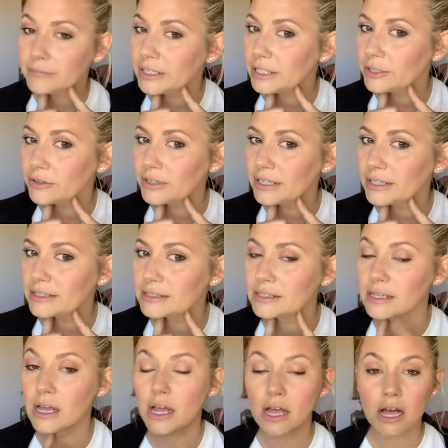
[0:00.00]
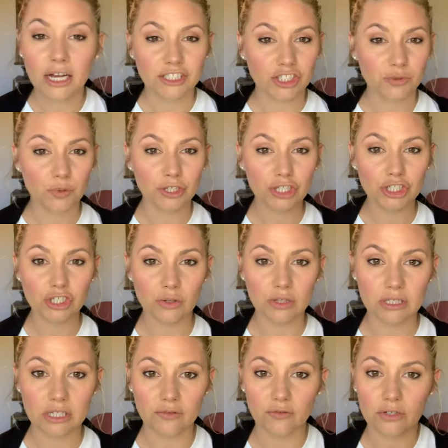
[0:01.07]
Here it is. I just wanted to show the
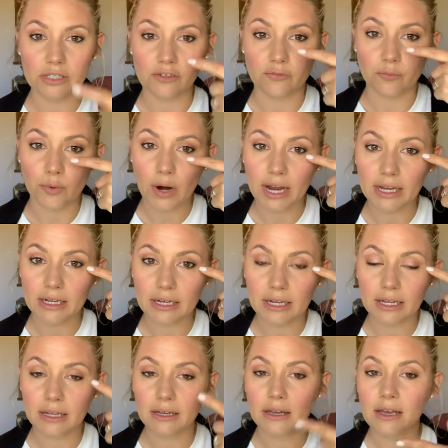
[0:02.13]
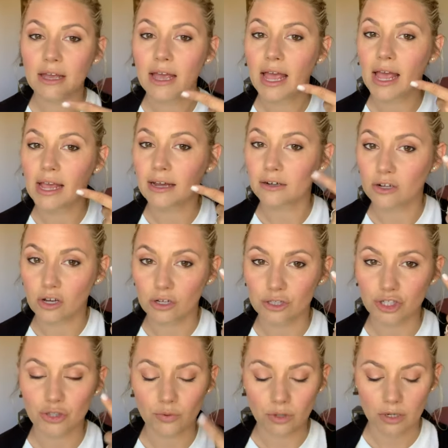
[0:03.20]
difference of brightening and
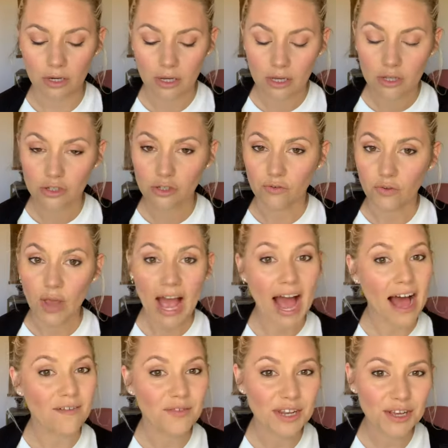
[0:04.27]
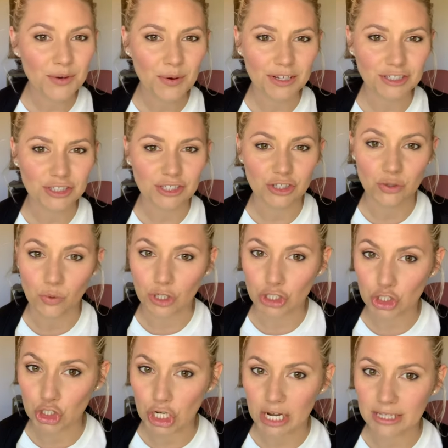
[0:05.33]
contour. So if you have any questions, you want
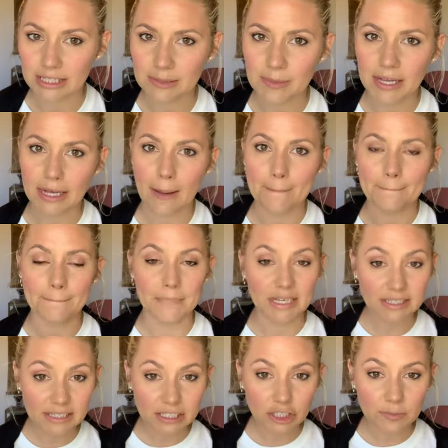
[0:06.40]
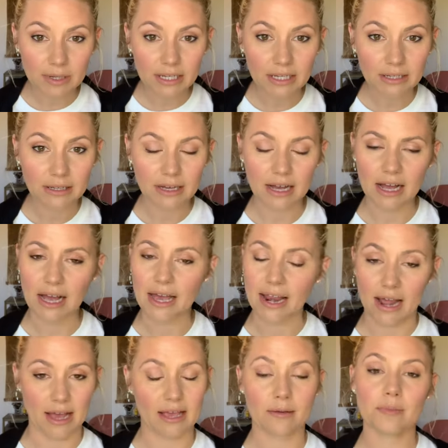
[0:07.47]
to try this makeup, message me, and
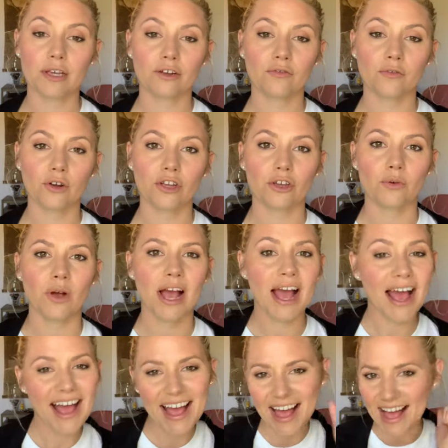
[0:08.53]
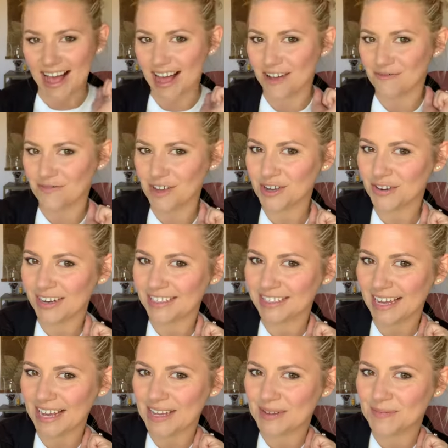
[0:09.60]
I am here for you. Have a great day.